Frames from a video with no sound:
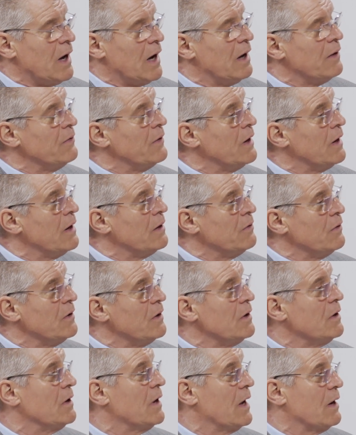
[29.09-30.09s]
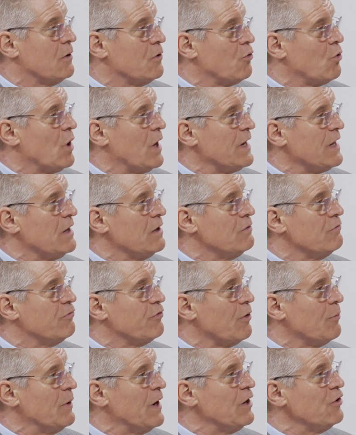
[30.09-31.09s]
and then the chronic
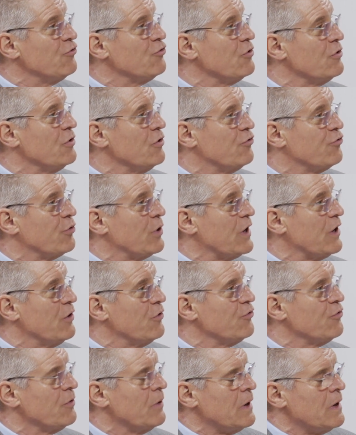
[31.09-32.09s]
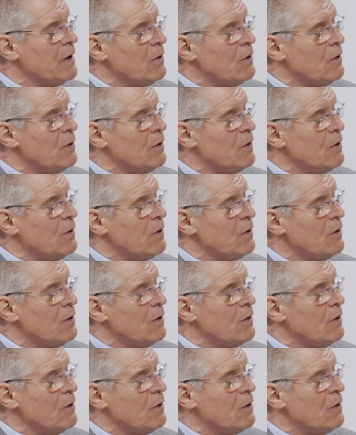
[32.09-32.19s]
inflammation that triggers.